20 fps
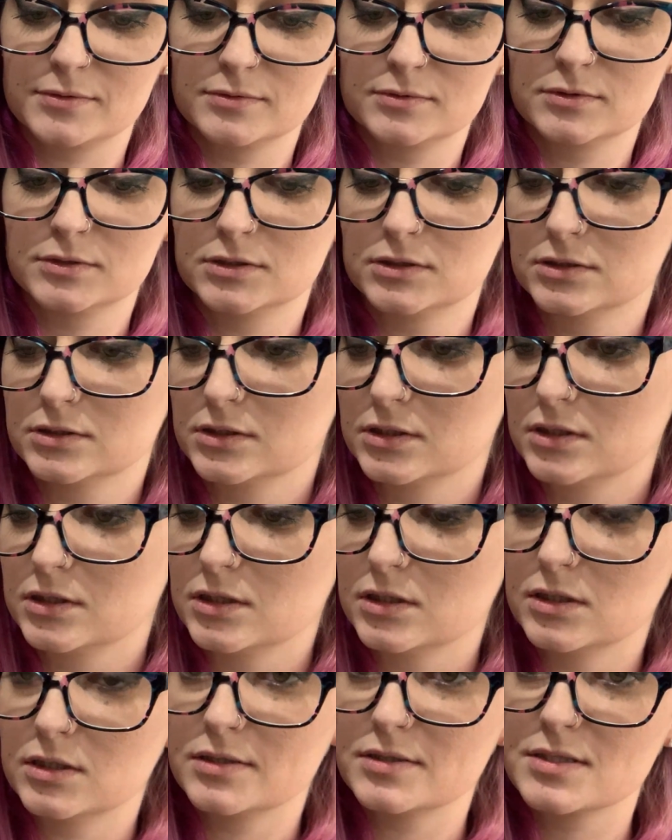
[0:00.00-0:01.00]
That's very
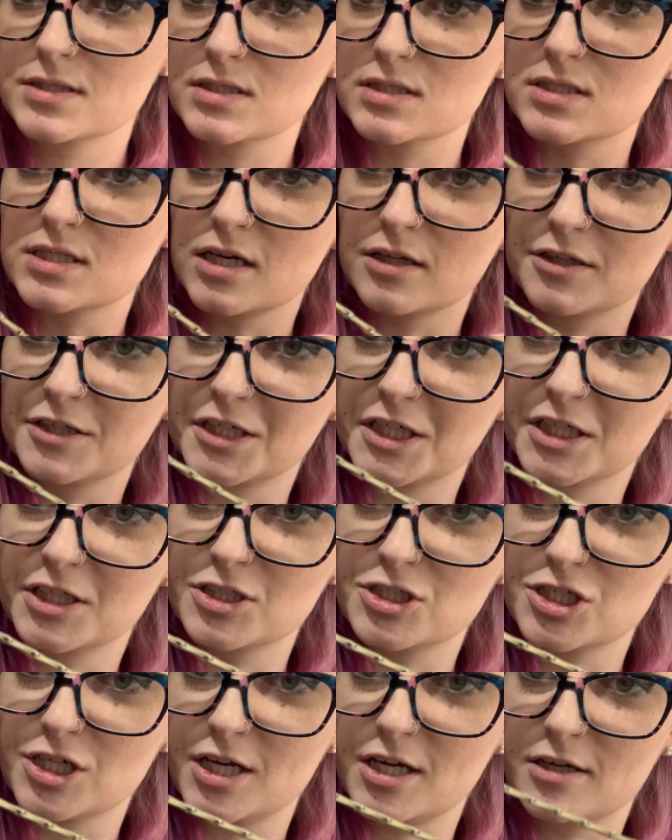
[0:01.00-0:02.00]
cute. I it's like a
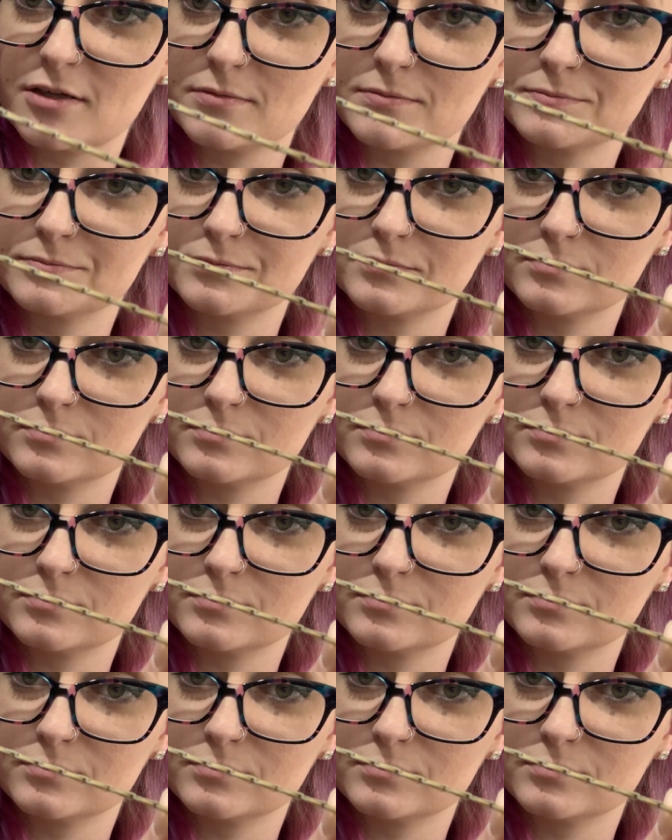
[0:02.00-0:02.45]
delicate chain.